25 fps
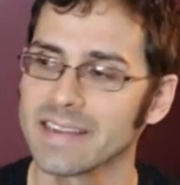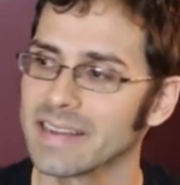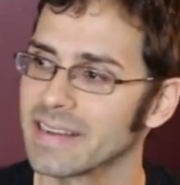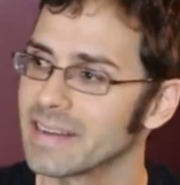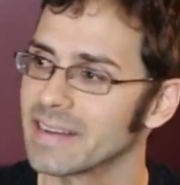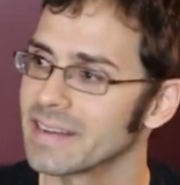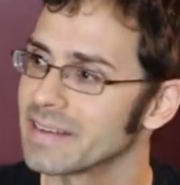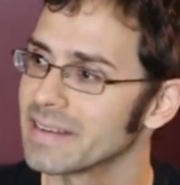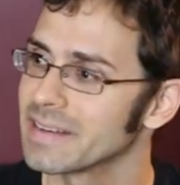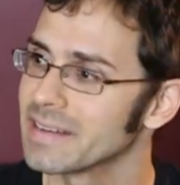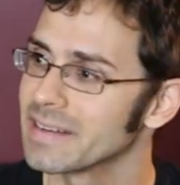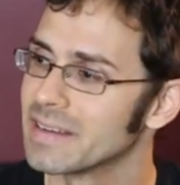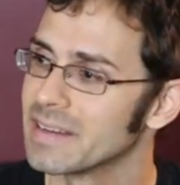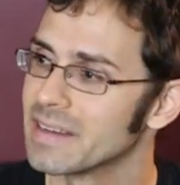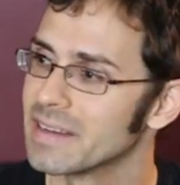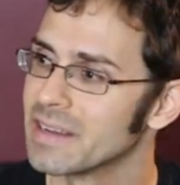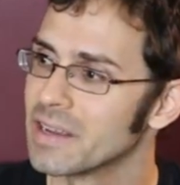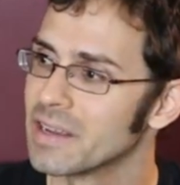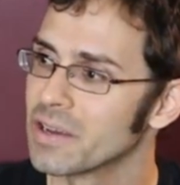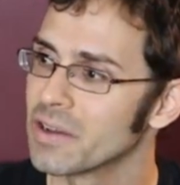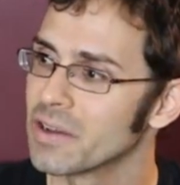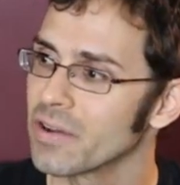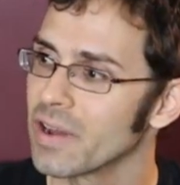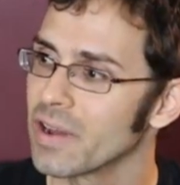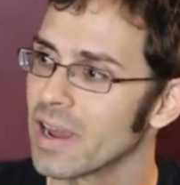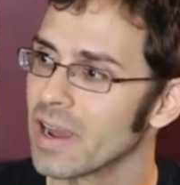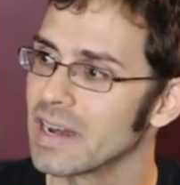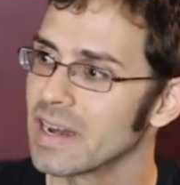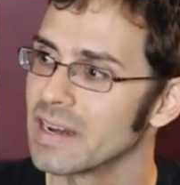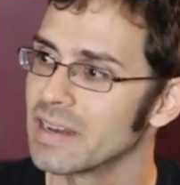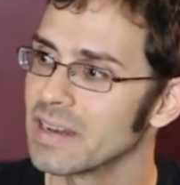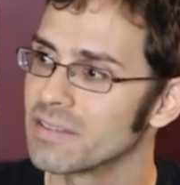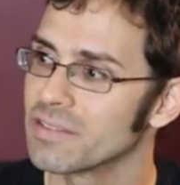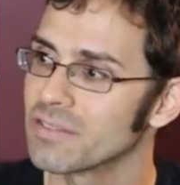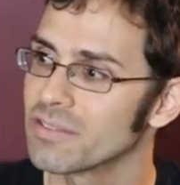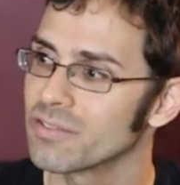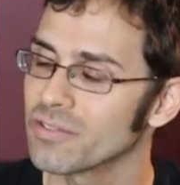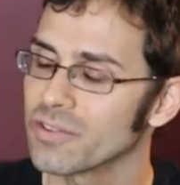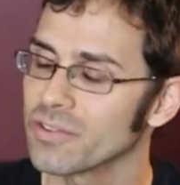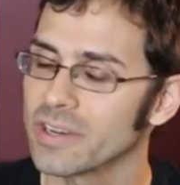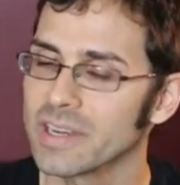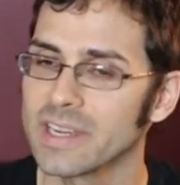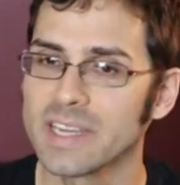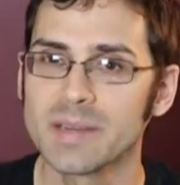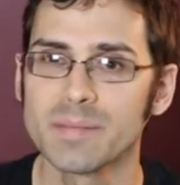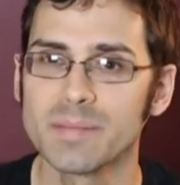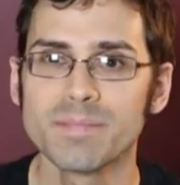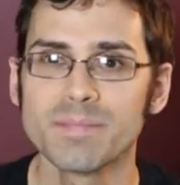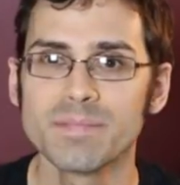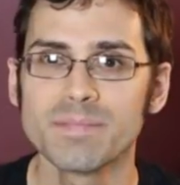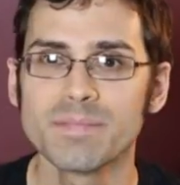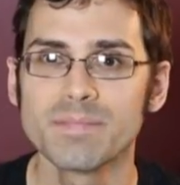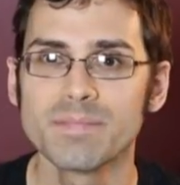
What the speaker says: I created a stream